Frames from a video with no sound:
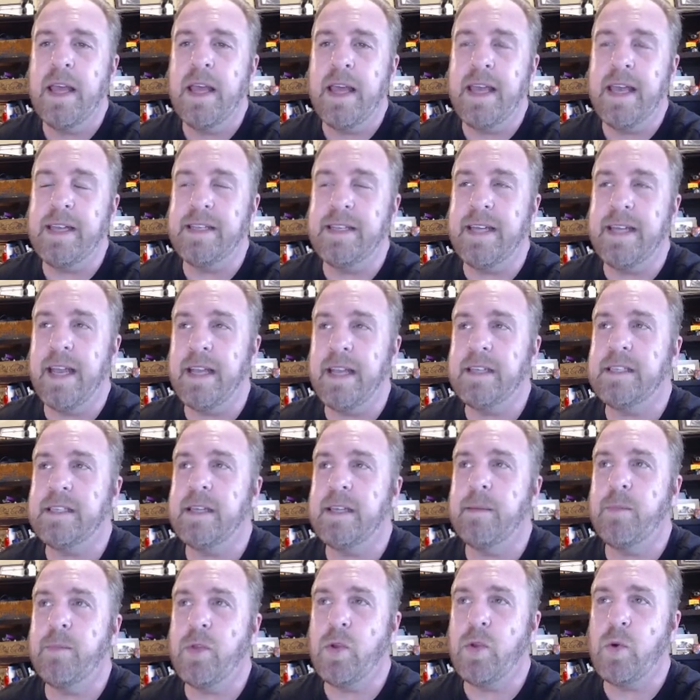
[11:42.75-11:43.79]
it takes
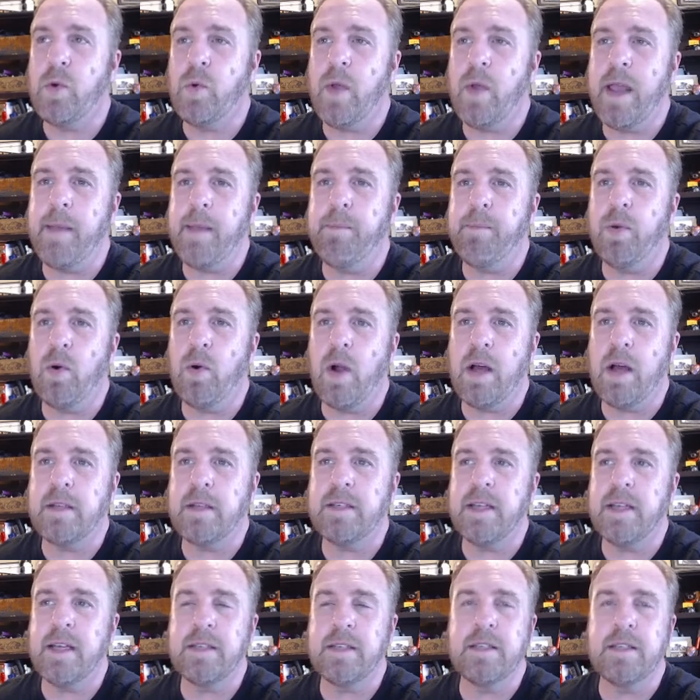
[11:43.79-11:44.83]
them through a
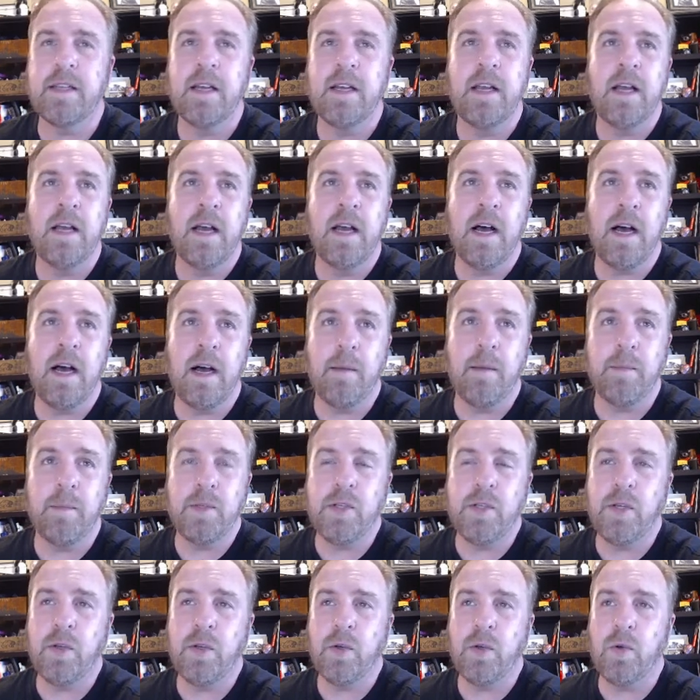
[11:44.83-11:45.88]
process
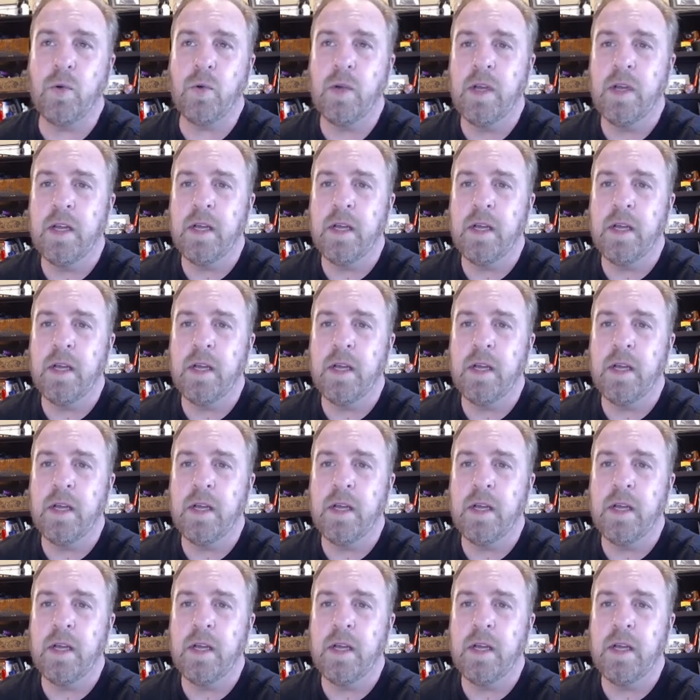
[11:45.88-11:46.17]
to